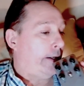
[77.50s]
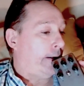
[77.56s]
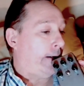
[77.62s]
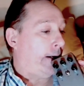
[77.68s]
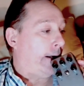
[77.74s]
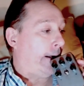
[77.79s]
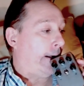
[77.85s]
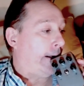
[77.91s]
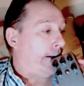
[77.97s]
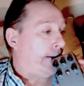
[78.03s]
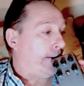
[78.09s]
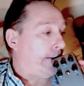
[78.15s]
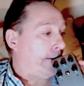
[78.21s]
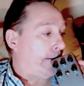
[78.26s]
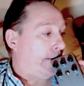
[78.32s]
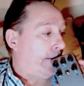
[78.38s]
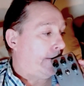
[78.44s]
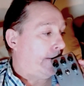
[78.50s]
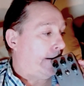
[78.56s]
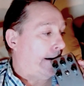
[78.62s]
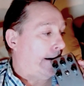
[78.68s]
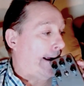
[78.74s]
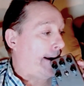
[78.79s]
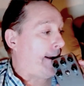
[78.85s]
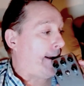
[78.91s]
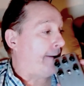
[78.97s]
And
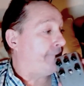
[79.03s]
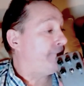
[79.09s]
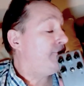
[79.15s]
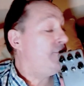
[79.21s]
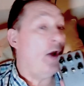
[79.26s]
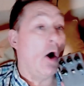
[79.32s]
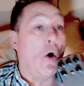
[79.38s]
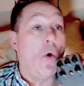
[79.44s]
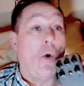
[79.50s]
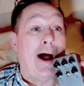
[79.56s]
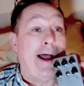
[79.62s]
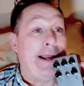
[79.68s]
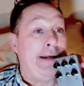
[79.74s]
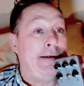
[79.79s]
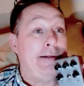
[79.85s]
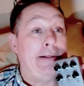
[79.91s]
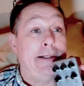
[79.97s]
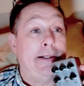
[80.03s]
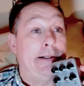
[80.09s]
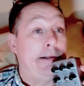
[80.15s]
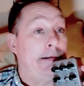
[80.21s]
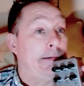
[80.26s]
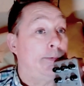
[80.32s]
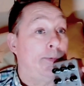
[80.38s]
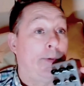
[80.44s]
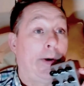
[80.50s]
I have no
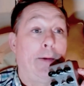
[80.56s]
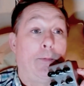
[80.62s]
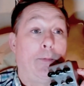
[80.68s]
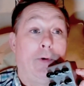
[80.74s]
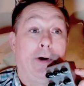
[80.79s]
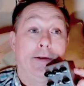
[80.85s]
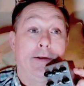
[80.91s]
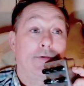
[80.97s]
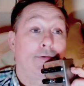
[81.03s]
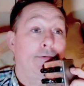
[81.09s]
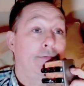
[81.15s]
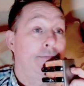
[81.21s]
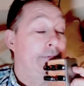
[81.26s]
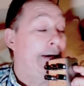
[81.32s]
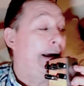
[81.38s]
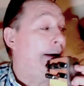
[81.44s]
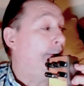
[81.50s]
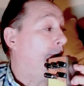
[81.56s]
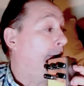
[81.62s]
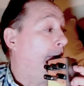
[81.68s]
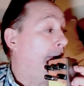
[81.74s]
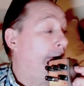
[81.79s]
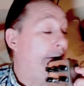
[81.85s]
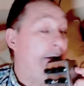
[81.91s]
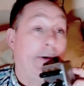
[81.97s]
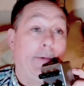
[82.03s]
idea what it was. I
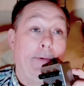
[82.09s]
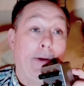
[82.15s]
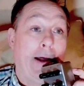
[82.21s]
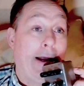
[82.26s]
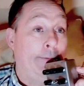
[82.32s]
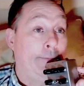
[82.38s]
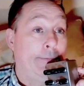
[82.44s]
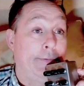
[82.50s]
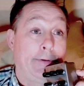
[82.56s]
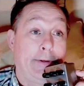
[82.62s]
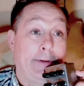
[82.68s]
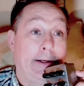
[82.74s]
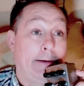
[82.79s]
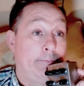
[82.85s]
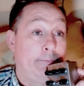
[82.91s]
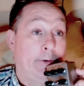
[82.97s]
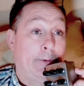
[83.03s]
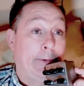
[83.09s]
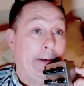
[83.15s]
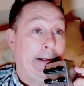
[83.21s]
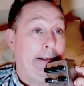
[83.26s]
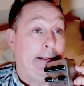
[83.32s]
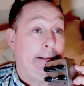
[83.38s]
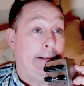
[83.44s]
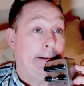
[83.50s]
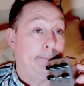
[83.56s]
really don't. I really have no
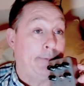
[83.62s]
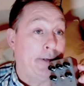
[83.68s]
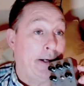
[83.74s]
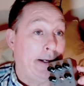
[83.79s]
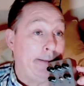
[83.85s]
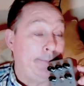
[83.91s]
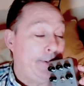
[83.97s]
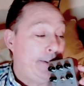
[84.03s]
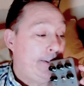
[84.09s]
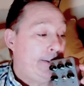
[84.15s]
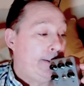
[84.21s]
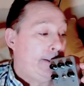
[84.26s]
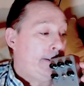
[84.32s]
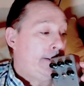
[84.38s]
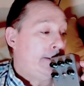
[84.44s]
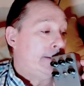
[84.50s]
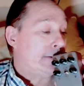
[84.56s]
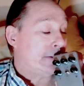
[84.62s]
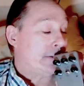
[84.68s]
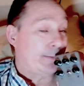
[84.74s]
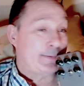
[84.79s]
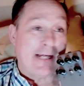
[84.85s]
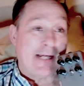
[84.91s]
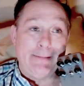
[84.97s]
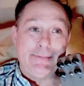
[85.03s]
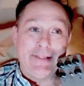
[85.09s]
idea. But
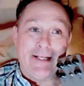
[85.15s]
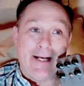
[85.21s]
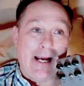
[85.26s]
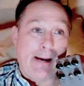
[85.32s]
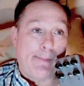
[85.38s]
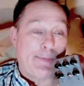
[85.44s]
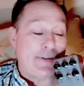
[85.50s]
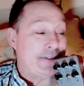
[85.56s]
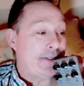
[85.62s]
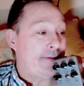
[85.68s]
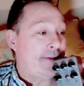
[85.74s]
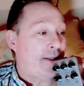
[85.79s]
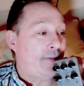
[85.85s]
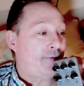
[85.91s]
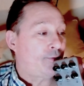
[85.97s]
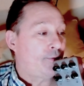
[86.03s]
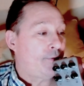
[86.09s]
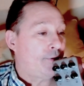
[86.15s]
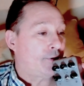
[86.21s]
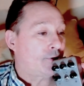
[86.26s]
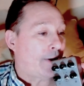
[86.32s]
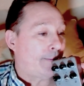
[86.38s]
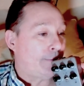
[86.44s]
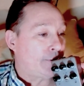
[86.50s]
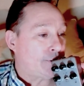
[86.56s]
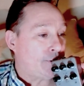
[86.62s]
sometimes it happens, and then through the
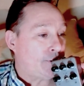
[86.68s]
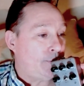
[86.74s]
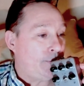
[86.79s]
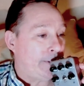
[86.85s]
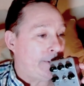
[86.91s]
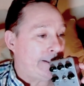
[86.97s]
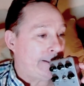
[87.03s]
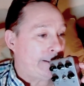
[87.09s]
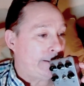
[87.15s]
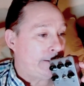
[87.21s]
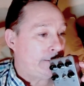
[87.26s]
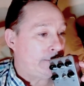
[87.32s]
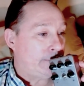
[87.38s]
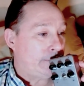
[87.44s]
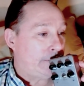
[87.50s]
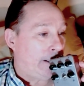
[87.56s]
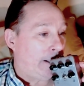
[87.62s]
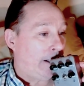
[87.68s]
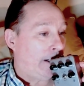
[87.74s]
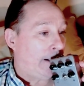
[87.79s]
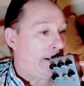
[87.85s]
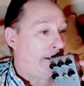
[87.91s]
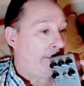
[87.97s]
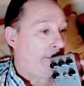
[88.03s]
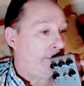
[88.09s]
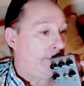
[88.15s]
troubleshooting,
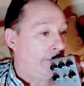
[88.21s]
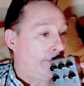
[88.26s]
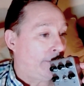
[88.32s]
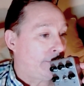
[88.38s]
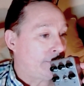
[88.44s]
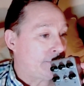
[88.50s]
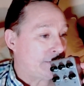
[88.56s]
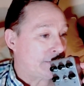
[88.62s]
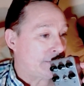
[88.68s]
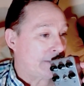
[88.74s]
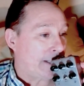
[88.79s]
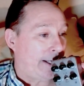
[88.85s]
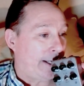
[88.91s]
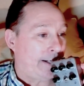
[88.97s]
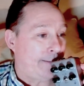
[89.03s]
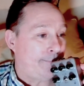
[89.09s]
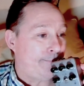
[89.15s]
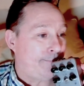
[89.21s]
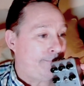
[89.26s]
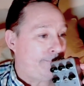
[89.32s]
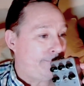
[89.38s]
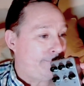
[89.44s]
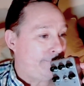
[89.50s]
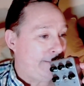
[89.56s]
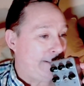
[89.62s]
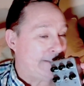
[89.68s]
uh, you'll just kind of.
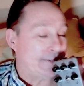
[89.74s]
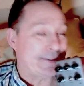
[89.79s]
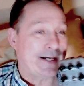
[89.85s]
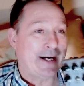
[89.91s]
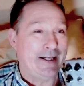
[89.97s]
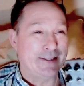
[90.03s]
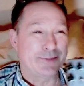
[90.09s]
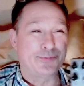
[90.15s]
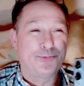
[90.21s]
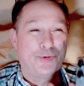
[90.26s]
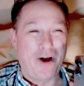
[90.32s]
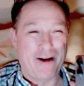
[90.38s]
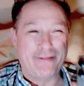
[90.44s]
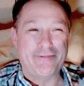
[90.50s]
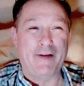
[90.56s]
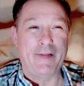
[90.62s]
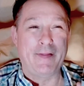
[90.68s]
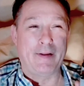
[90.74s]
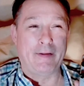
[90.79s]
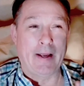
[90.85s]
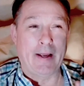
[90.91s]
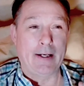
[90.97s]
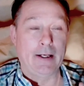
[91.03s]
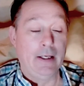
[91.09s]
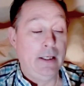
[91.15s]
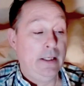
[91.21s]
It's it's rough on the
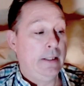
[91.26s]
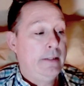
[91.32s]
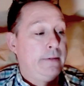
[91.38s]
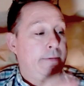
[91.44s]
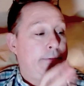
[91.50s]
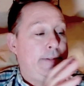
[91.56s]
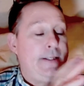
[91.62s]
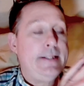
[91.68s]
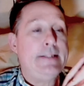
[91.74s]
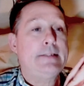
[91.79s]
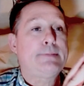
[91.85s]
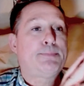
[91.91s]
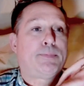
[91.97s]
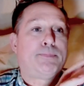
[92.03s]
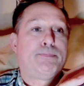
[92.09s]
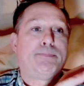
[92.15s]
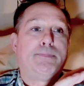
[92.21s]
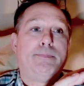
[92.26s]
like. These